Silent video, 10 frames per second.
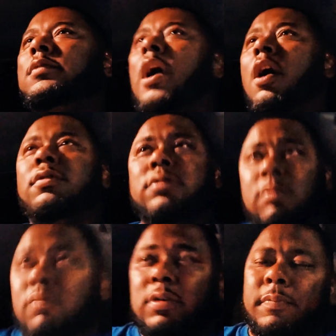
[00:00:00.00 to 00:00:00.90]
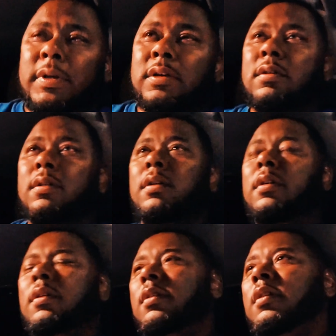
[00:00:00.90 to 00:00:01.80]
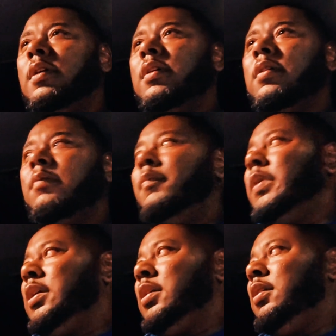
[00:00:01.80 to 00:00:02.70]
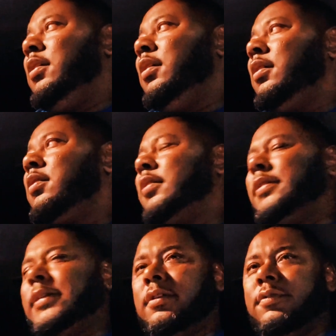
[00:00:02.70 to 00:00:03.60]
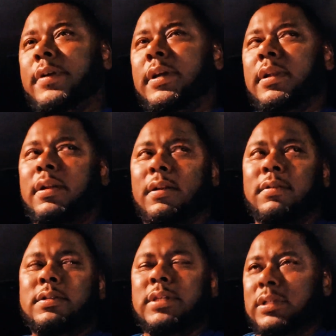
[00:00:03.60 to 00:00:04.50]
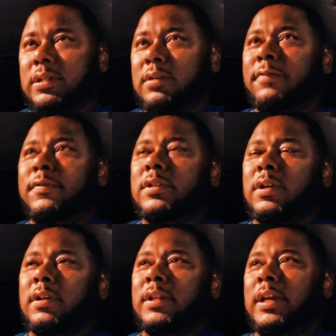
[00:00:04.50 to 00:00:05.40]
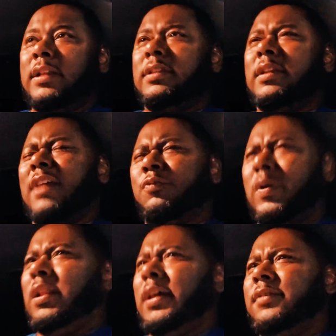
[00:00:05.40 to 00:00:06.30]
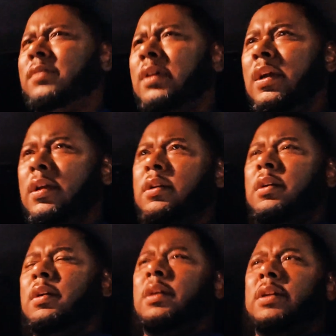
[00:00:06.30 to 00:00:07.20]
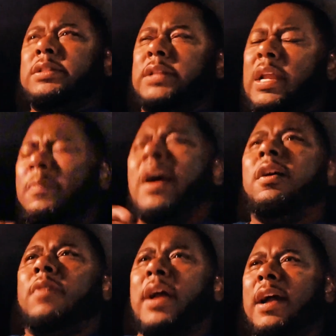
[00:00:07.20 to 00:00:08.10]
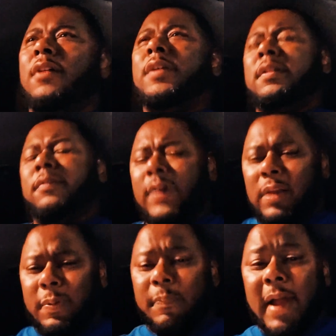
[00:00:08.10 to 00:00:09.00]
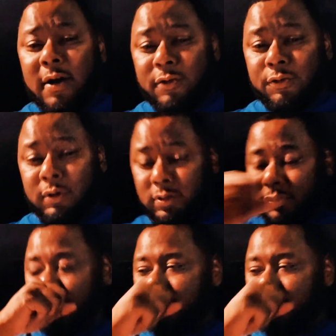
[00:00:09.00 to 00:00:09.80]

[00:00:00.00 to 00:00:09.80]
talk to a woman, be considerate and sensitive to certain things, as well as standing my ground and developing boundaries.